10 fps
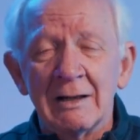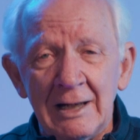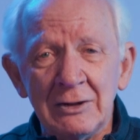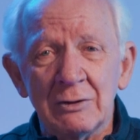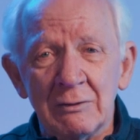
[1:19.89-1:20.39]

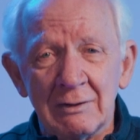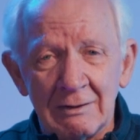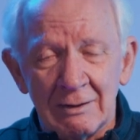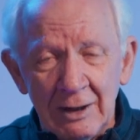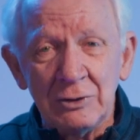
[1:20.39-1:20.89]
Let's
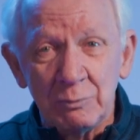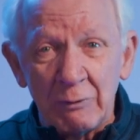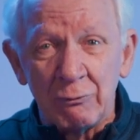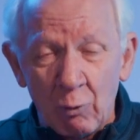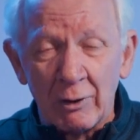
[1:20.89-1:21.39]

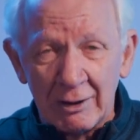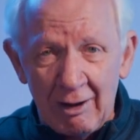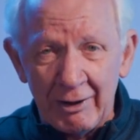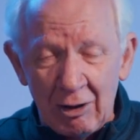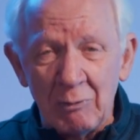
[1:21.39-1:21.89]
before
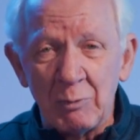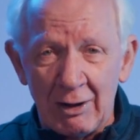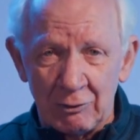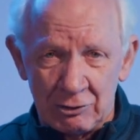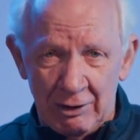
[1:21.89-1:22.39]
God humble
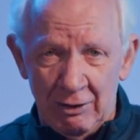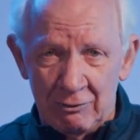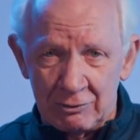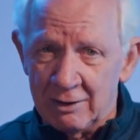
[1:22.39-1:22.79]
ourselves.